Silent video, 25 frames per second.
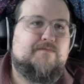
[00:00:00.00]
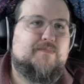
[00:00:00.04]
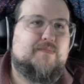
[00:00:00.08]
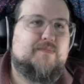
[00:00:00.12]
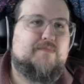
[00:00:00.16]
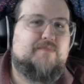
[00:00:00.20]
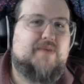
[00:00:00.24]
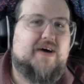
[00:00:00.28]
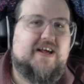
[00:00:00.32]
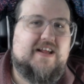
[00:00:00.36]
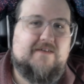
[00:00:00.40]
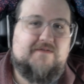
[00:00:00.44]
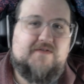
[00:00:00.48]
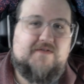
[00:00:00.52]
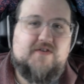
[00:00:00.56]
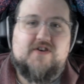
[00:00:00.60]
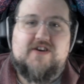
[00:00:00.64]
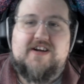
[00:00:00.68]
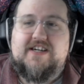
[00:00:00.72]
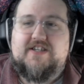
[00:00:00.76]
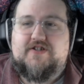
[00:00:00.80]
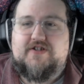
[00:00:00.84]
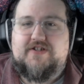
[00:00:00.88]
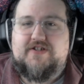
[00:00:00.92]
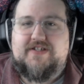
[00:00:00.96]
but if you're
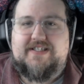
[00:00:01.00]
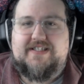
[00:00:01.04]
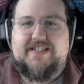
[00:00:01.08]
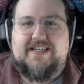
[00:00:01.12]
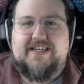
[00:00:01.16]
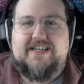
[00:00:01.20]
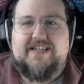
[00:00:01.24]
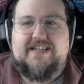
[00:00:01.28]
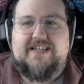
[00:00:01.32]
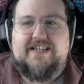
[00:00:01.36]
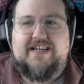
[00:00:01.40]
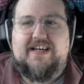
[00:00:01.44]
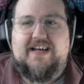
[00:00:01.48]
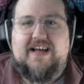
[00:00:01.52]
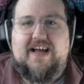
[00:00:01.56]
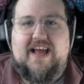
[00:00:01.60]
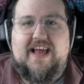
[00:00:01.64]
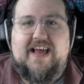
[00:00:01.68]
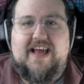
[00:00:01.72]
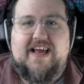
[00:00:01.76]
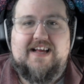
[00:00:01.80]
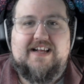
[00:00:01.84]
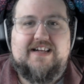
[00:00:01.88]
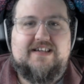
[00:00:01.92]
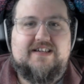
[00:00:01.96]
interested,
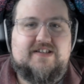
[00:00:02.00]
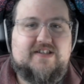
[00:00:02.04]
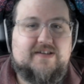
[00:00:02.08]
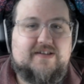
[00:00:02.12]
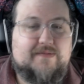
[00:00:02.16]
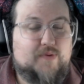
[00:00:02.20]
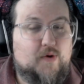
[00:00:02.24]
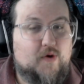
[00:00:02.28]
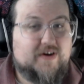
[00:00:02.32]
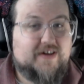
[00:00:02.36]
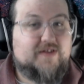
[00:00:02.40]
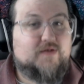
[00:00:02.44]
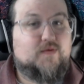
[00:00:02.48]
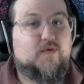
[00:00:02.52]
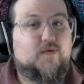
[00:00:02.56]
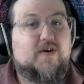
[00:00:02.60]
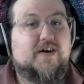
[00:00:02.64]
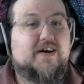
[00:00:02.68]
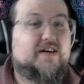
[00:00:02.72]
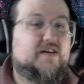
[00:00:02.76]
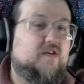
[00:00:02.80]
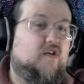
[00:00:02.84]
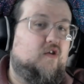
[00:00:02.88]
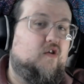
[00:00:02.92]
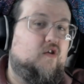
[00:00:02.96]
in supporting the
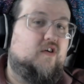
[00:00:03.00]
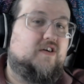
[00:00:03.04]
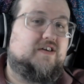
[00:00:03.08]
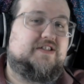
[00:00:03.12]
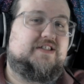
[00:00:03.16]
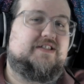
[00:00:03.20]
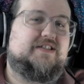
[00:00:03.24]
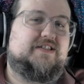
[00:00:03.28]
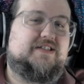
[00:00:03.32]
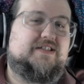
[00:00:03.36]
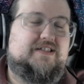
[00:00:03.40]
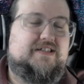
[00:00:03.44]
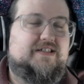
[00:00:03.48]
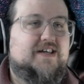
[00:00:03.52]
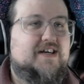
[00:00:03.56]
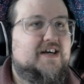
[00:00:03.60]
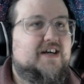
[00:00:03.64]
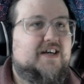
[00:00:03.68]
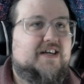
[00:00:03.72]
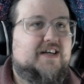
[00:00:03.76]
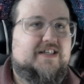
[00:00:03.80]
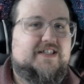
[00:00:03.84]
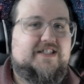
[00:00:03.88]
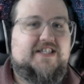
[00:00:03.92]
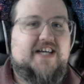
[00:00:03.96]
work or just
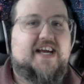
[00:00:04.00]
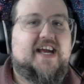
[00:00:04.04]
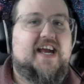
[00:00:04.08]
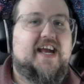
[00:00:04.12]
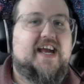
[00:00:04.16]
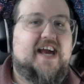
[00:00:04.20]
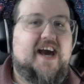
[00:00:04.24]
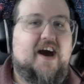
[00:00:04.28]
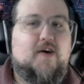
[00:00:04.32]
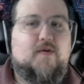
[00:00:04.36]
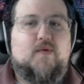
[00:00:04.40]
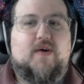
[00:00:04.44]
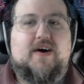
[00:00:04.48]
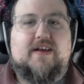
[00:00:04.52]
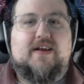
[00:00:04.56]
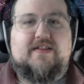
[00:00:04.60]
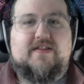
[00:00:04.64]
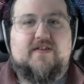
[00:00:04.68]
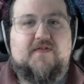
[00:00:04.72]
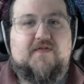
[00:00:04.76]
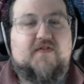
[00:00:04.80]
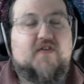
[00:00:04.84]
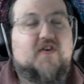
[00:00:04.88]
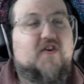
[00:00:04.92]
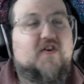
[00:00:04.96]
checking out what the
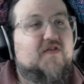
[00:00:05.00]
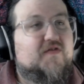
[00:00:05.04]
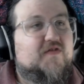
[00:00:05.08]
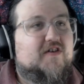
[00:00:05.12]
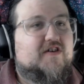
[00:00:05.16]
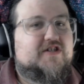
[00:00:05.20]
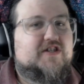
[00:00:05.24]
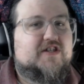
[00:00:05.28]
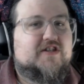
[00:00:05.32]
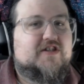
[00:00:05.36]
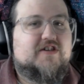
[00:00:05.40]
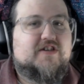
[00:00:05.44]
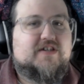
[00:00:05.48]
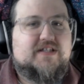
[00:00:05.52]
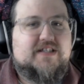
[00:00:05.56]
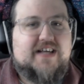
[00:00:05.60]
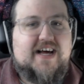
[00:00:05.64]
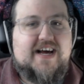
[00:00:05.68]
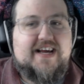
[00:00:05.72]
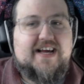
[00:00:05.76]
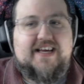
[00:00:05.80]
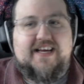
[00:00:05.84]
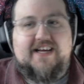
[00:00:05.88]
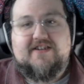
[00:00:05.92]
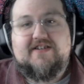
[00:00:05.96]
full version looks
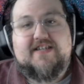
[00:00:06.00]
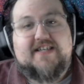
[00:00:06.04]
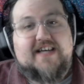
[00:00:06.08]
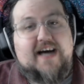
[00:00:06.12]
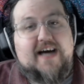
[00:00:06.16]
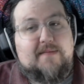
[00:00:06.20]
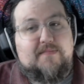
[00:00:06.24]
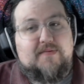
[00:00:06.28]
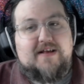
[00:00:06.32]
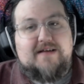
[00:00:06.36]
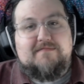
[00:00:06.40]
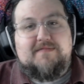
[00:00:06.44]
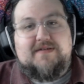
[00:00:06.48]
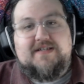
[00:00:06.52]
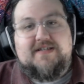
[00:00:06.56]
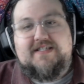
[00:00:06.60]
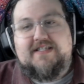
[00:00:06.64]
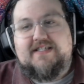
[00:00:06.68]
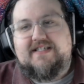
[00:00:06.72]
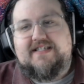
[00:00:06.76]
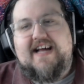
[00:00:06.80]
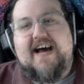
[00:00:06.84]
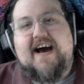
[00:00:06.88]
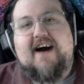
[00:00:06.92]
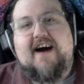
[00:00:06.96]
like, here's a couple
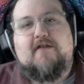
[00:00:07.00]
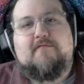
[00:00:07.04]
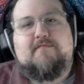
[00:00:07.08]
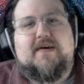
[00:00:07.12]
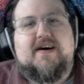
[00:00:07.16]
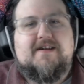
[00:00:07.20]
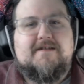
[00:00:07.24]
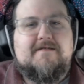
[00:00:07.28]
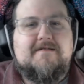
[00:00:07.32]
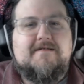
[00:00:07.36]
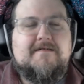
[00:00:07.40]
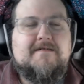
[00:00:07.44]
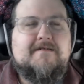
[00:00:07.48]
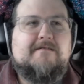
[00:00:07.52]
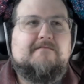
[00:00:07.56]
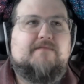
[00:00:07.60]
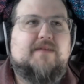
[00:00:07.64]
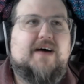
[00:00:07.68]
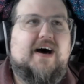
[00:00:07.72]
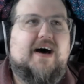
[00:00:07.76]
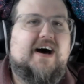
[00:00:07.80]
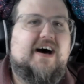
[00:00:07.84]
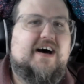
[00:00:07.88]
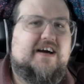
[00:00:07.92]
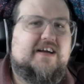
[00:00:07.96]
images now, but
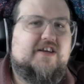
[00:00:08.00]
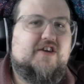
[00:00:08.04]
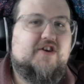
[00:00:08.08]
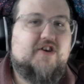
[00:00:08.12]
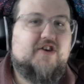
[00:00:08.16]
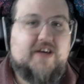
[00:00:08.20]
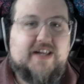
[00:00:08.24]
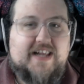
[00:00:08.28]
you can